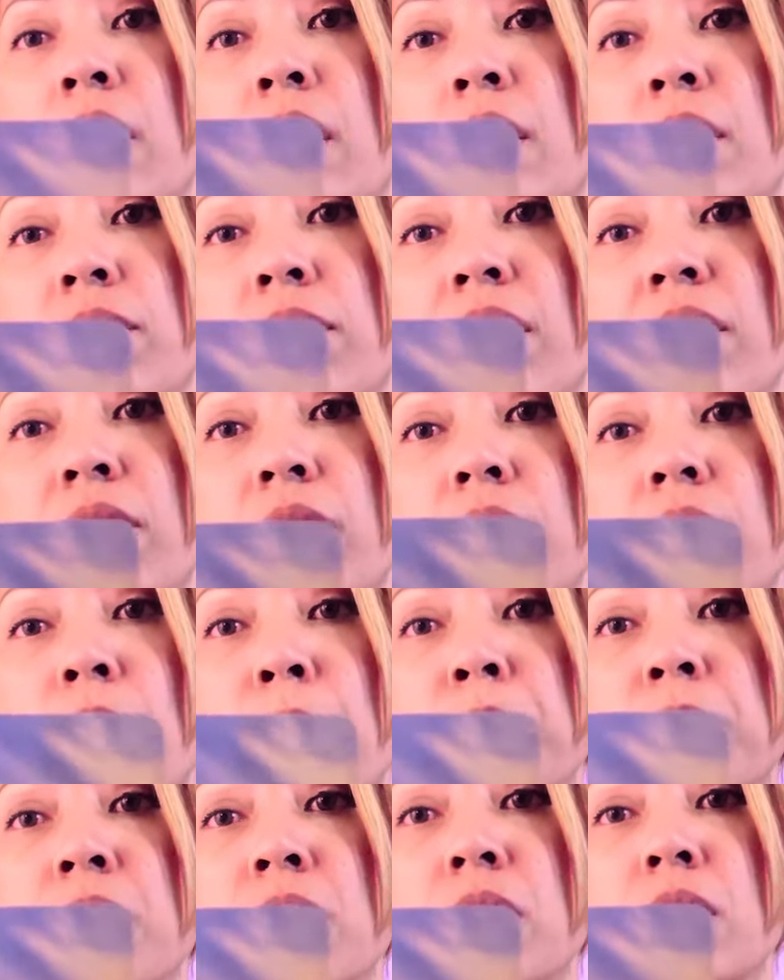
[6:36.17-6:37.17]
Five of
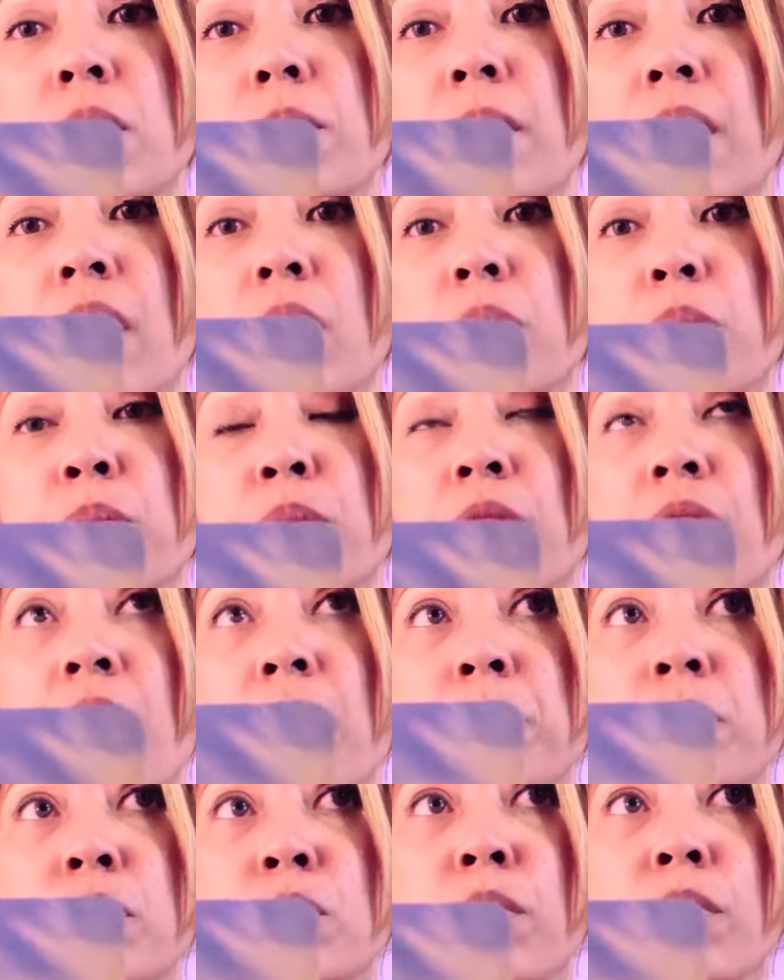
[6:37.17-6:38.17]
Cups is about
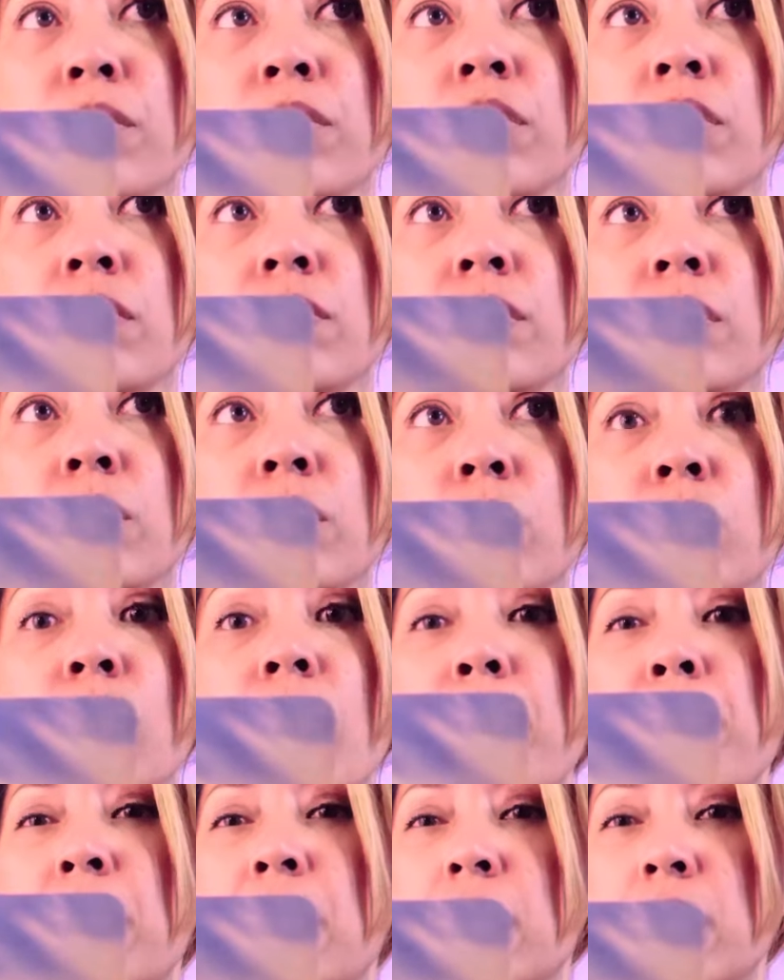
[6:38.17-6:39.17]
perhaps both of you
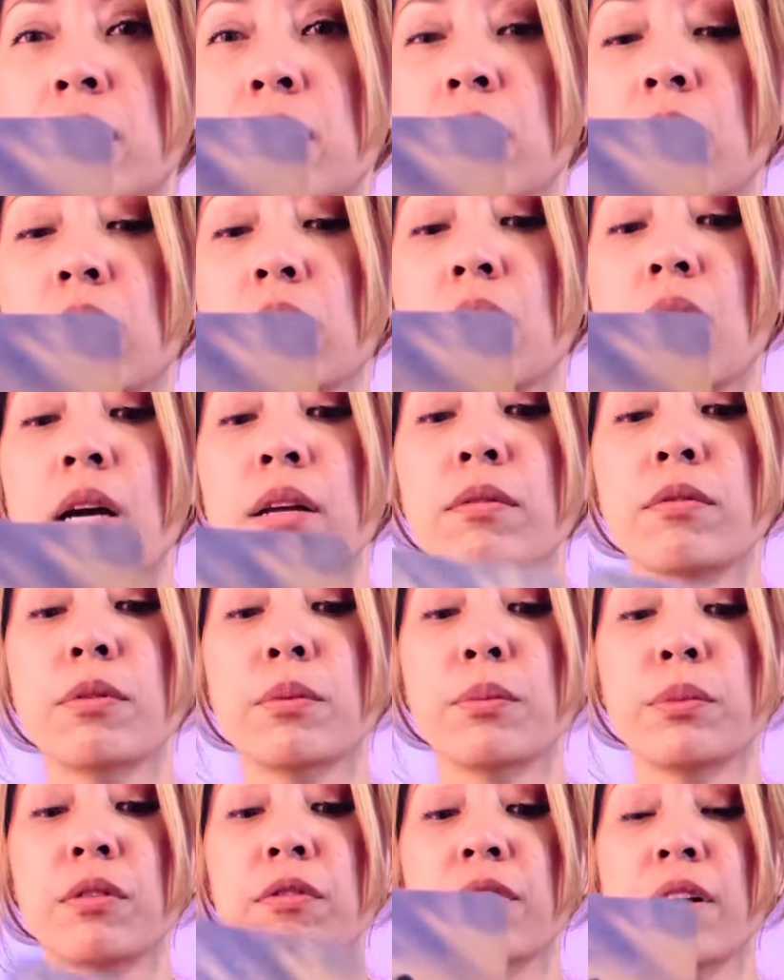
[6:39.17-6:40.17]
reminiscing a lot
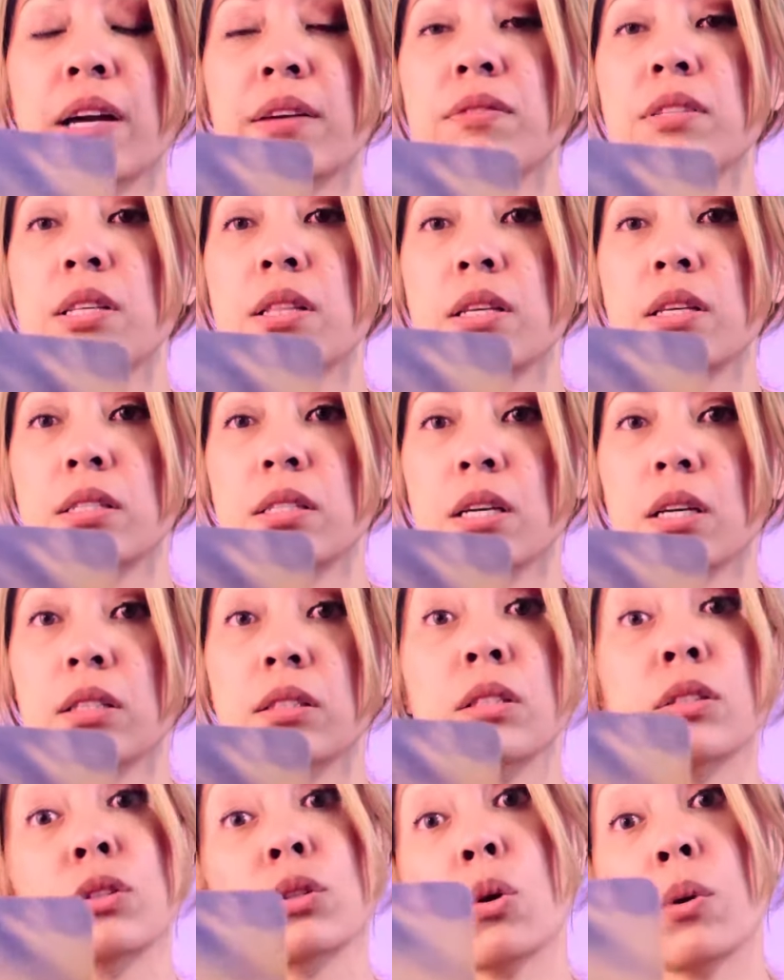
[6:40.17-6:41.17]
from the five to the six.
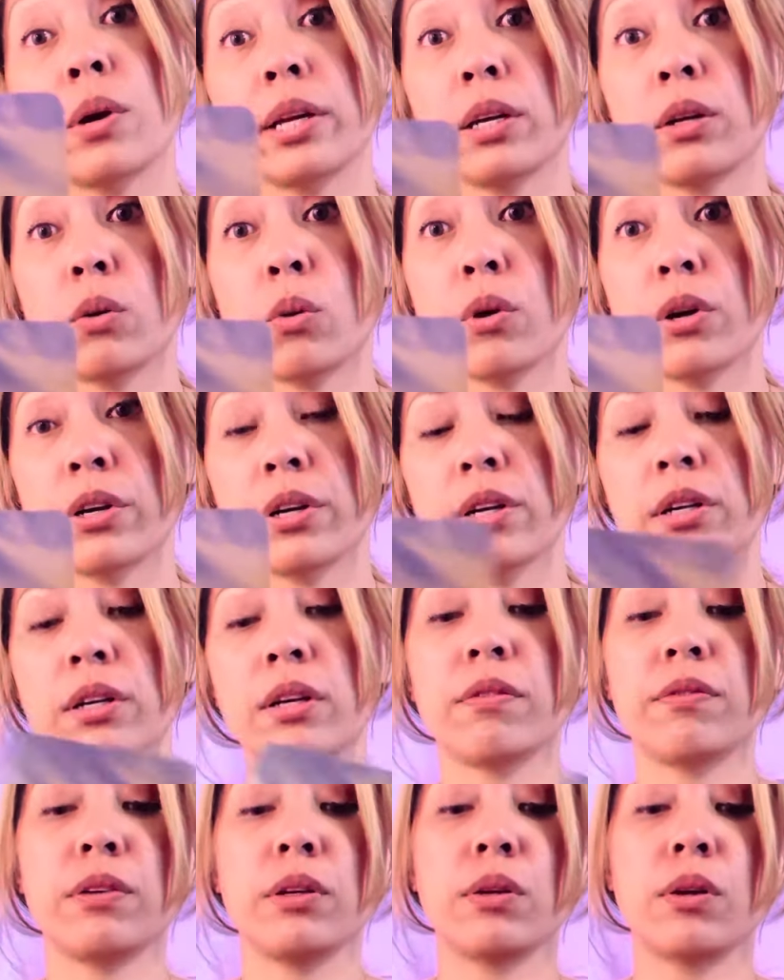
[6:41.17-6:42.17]
It's going in order,
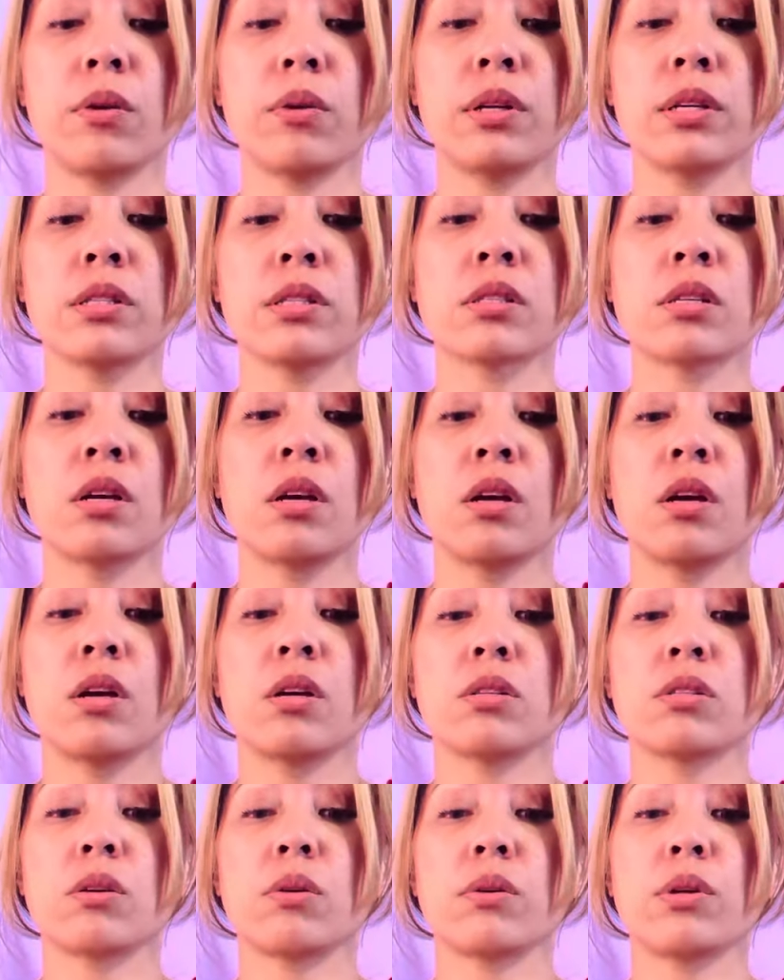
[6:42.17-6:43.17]
if you notice.
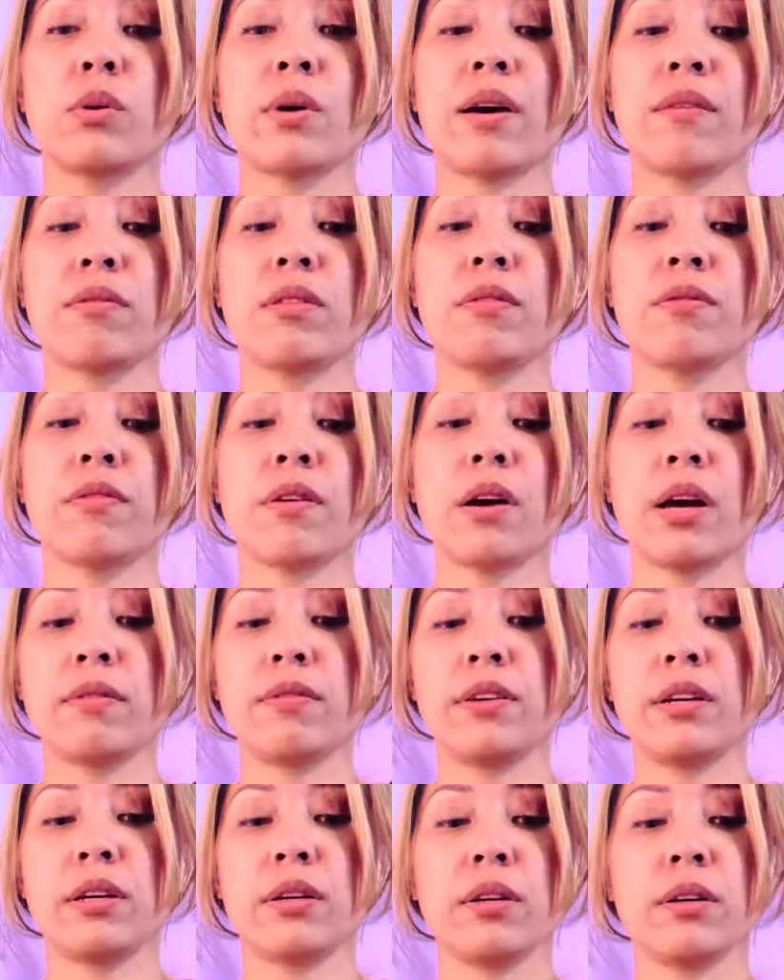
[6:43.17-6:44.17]
So you have the five
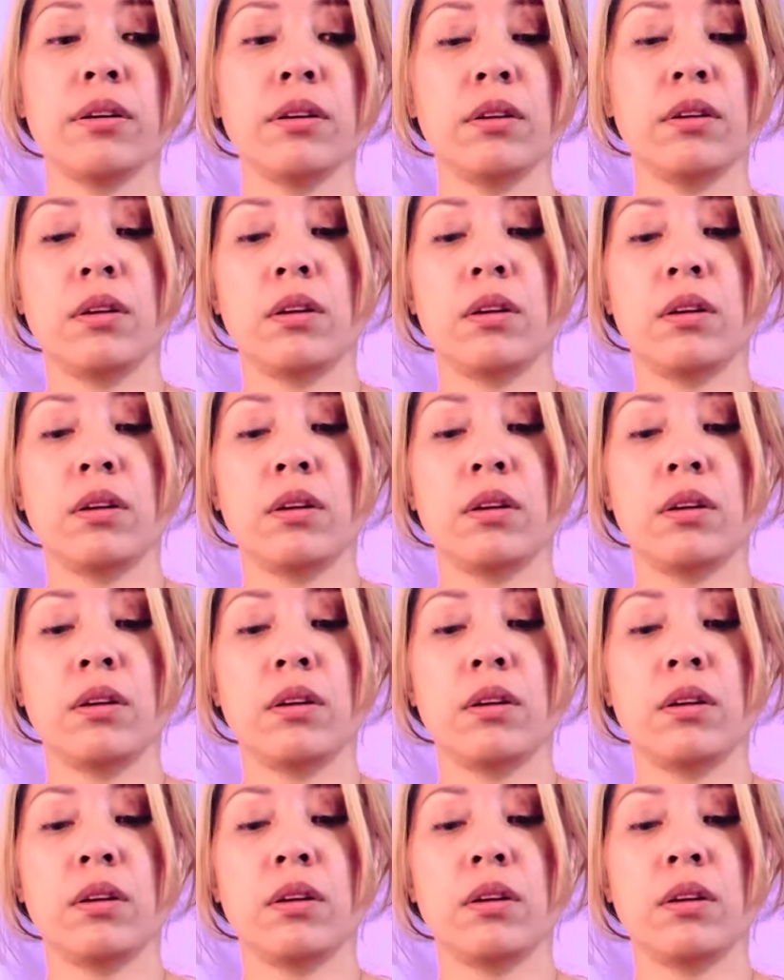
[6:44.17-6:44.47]
here.